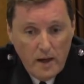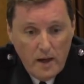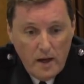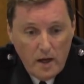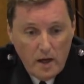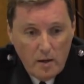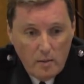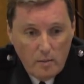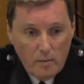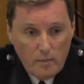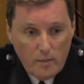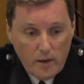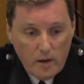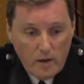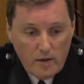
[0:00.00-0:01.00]

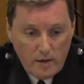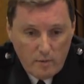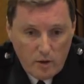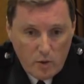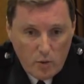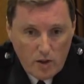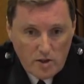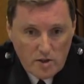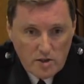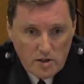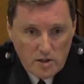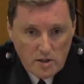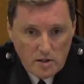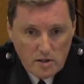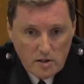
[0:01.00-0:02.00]
I then requested